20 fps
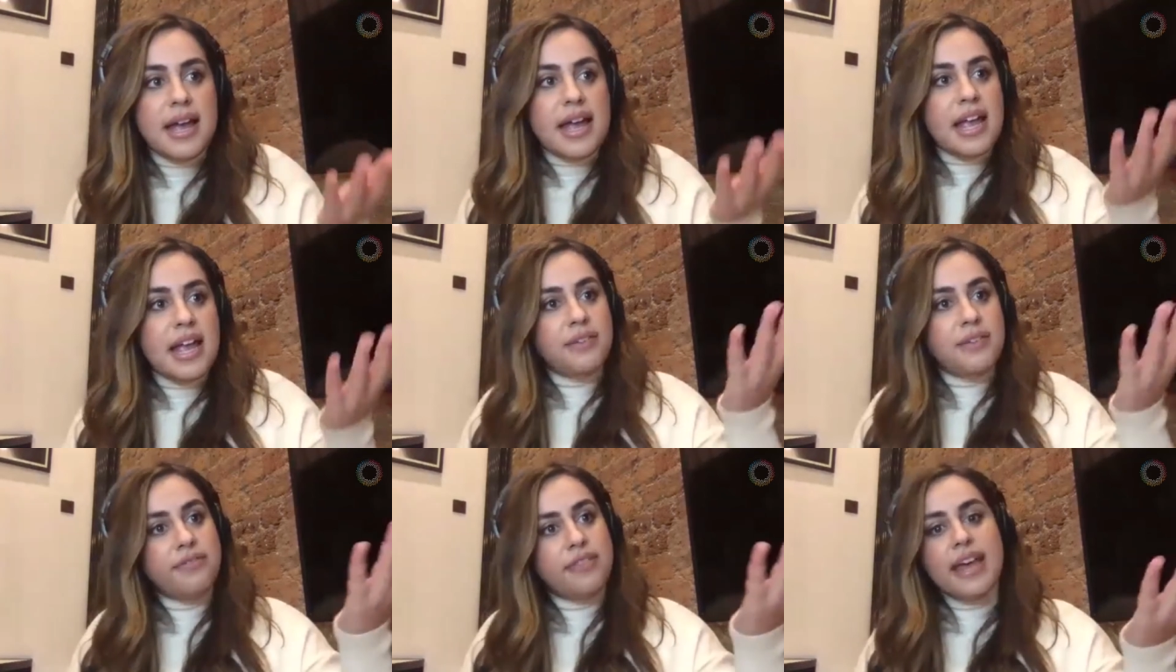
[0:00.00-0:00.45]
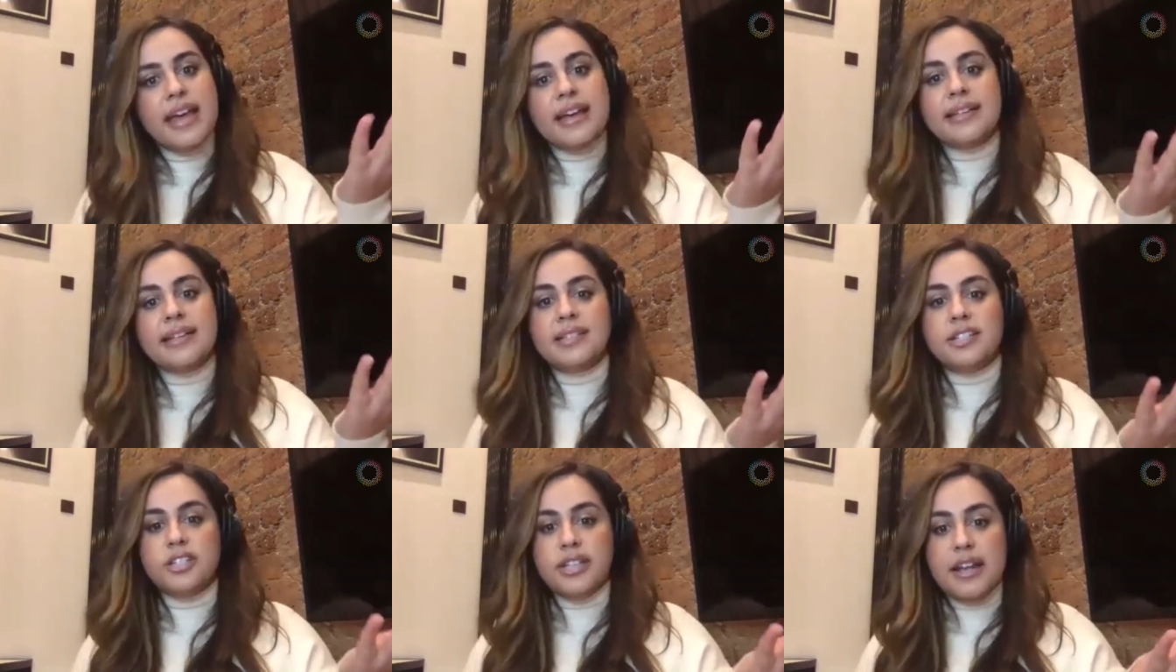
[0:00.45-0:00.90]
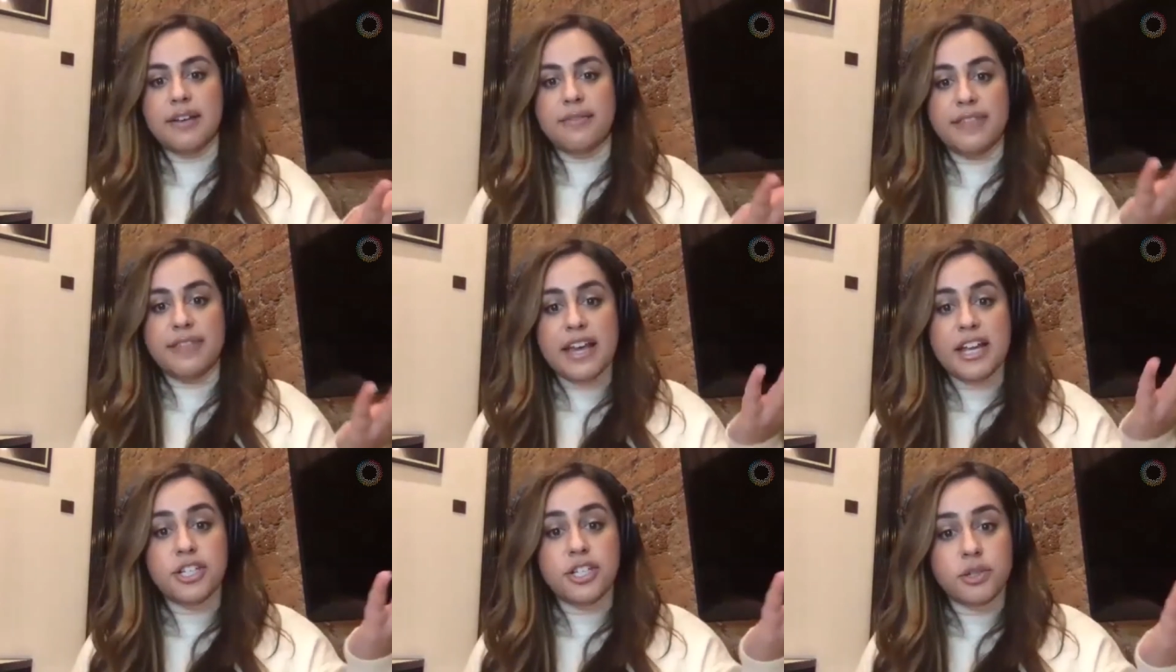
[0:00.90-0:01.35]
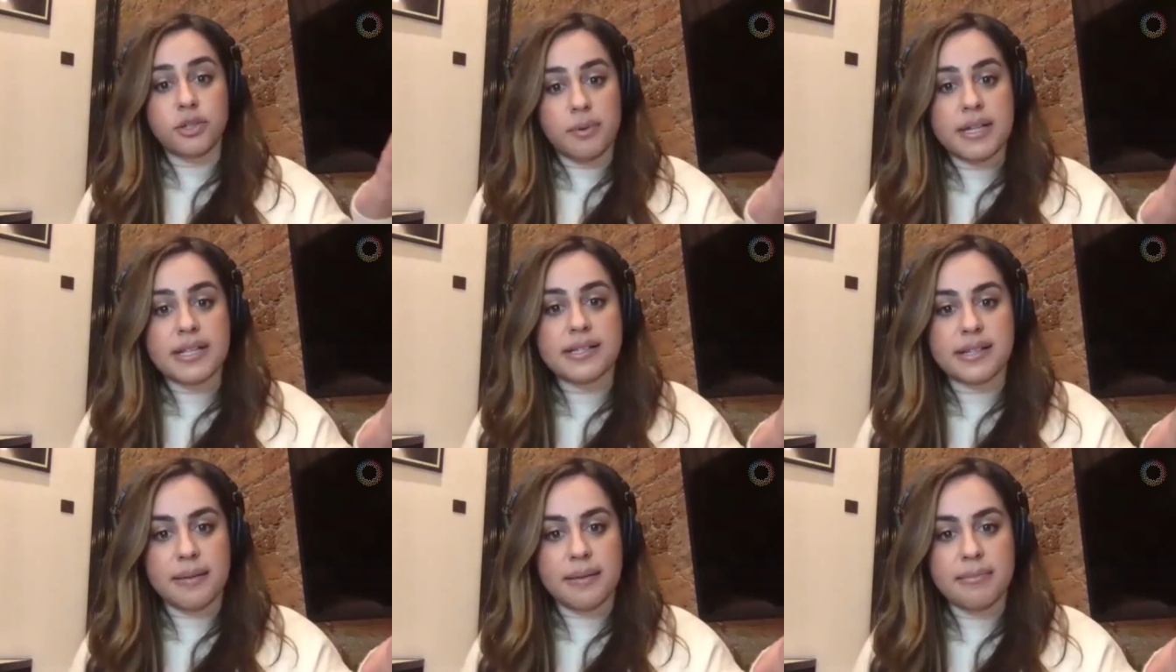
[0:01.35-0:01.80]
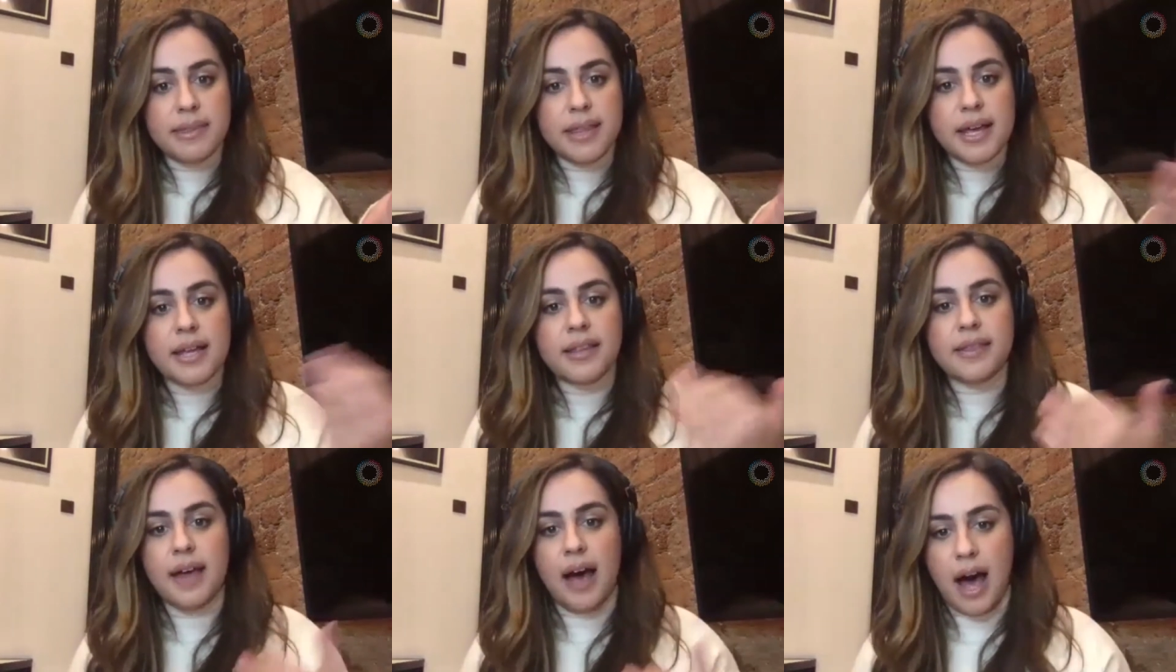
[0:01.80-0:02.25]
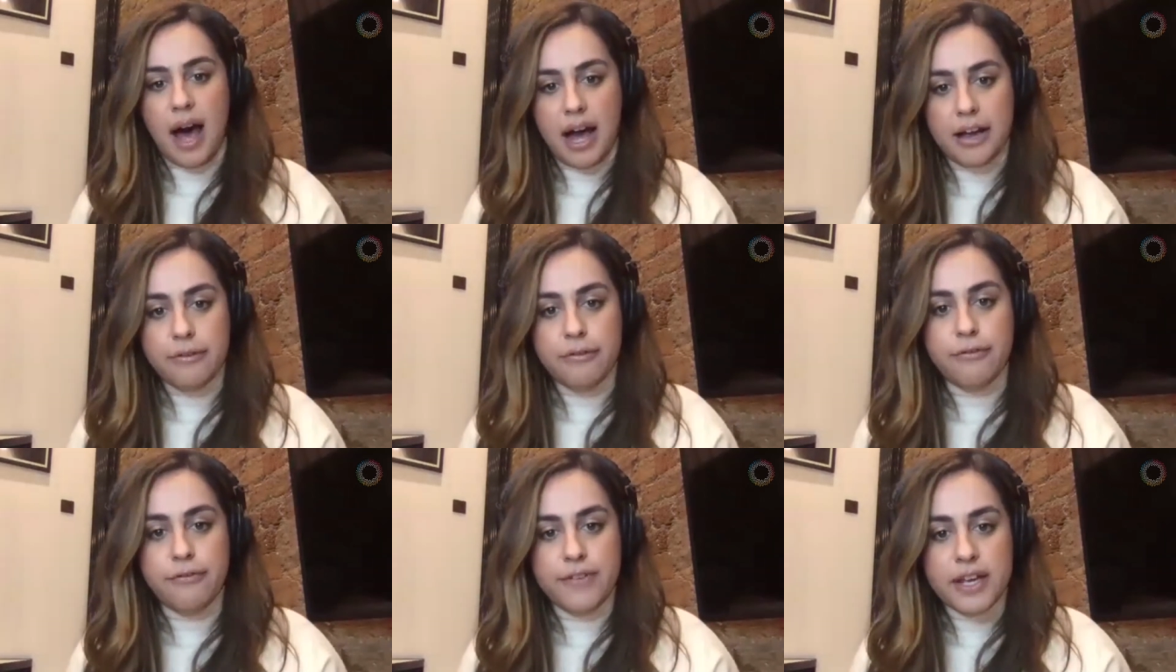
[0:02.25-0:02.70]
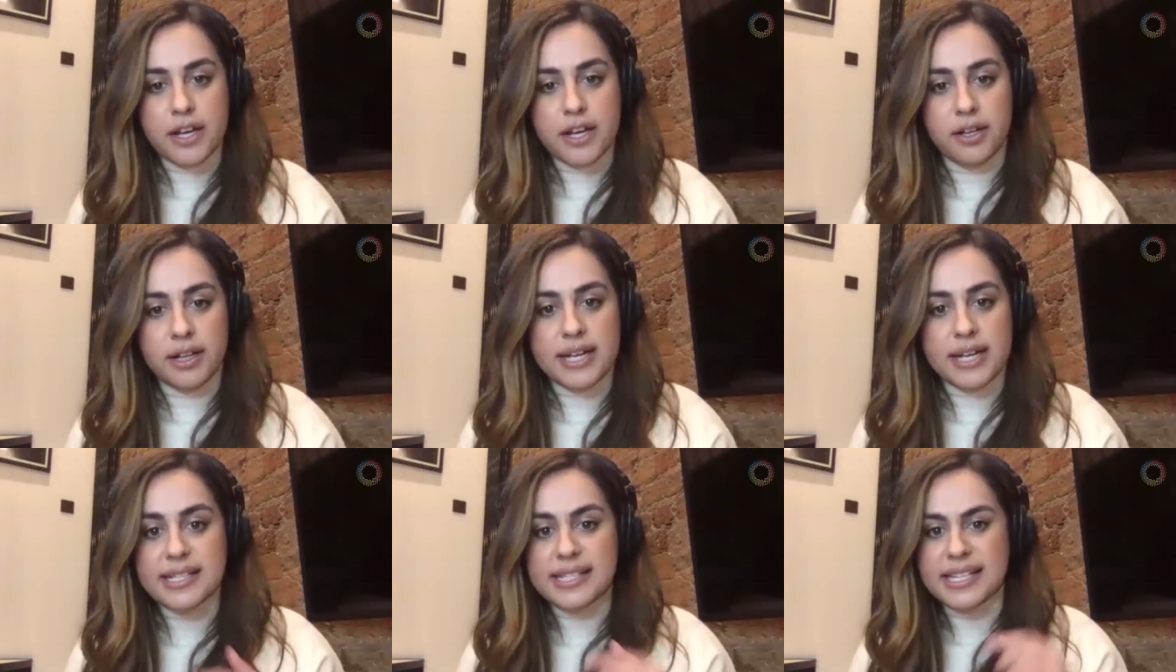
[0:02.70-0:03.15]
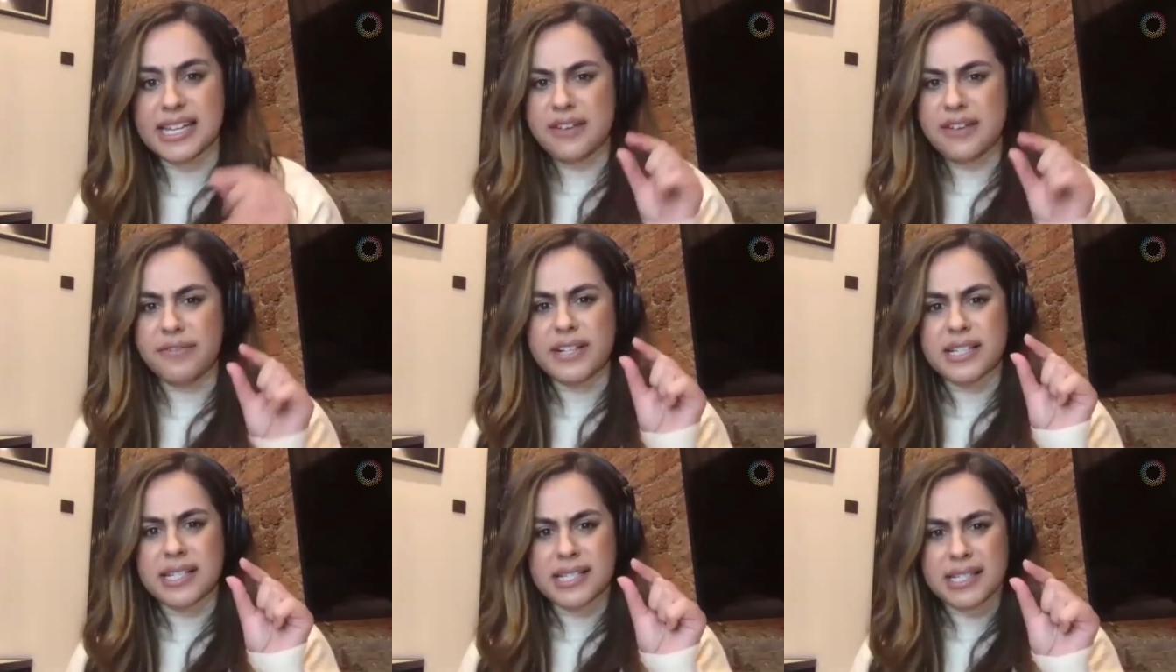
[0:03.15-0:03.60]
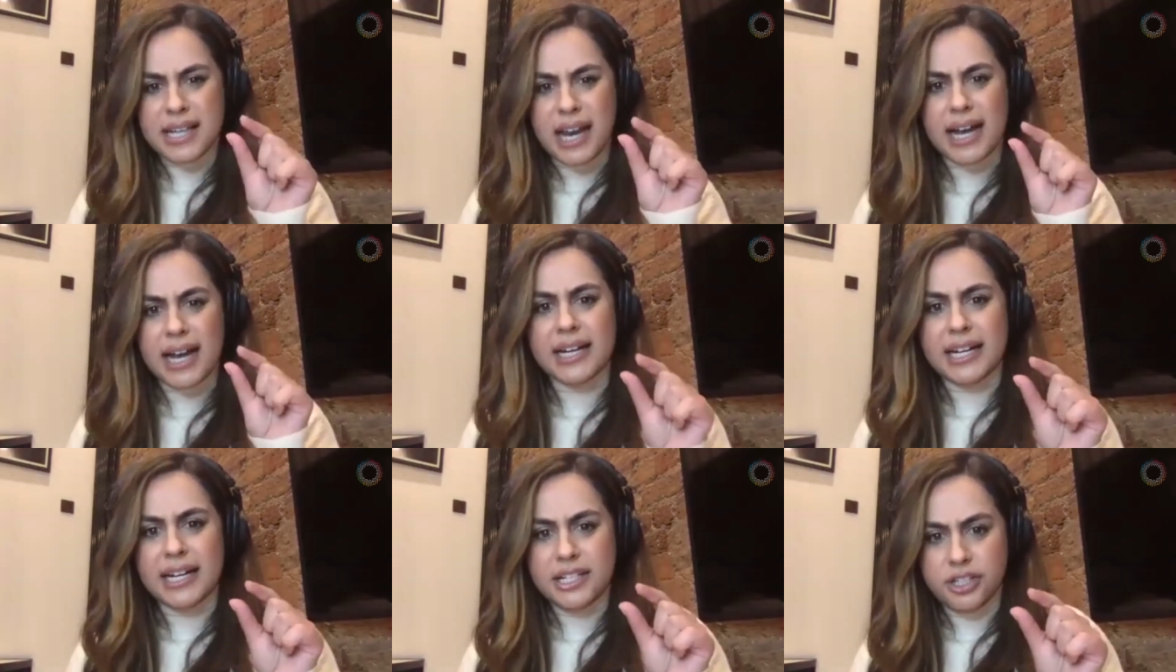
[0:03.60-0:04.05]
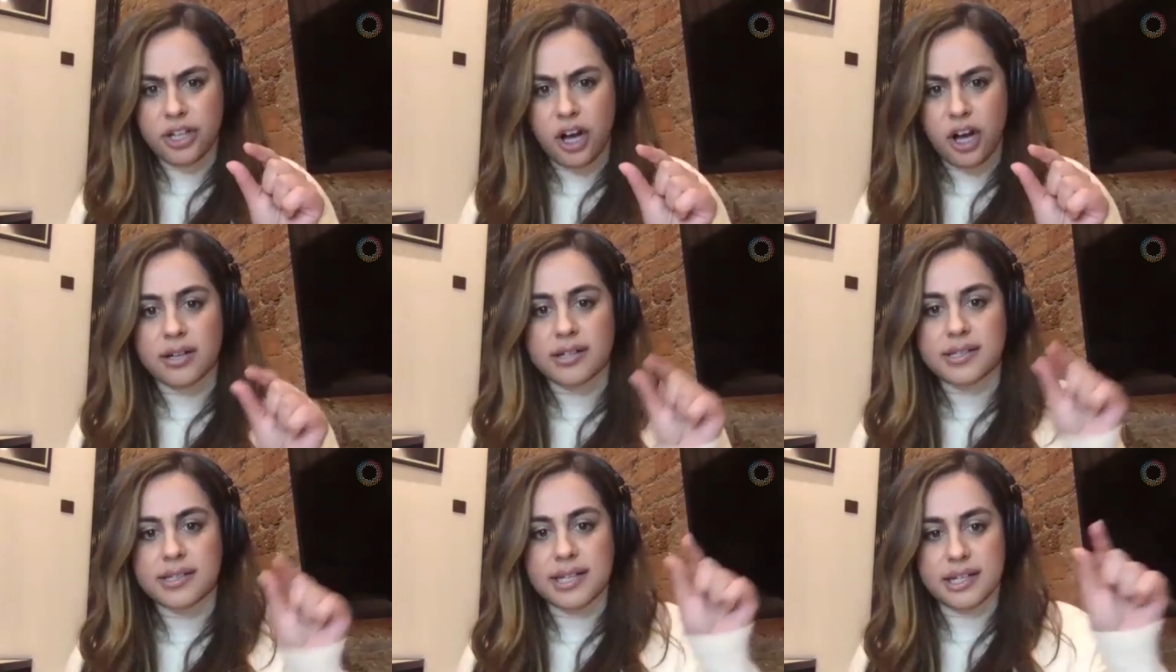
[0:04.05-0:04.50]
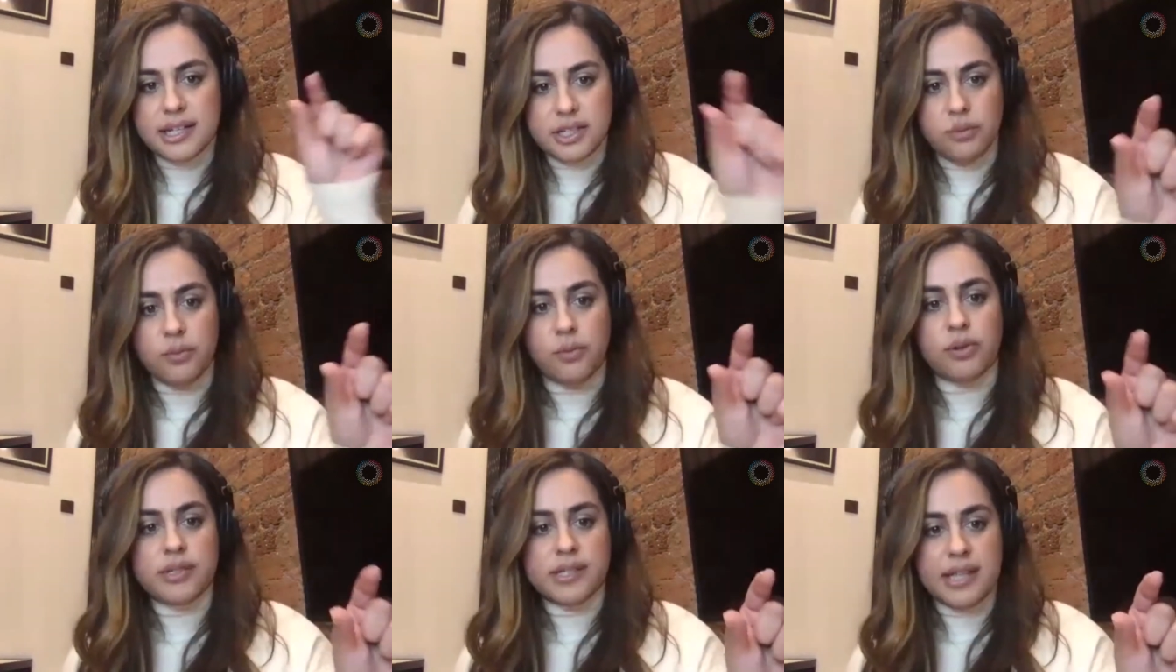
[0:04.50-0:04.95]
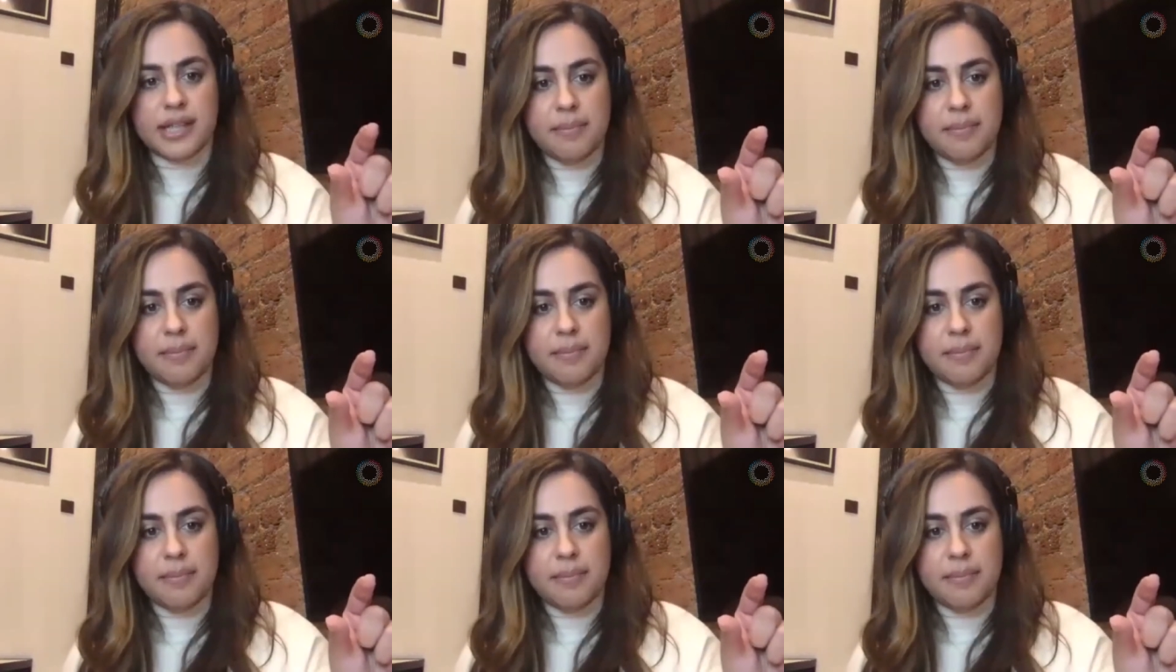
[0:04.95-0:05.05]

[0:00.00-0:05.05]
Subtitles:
If they're doing something that I feel is even slightly toxic towards their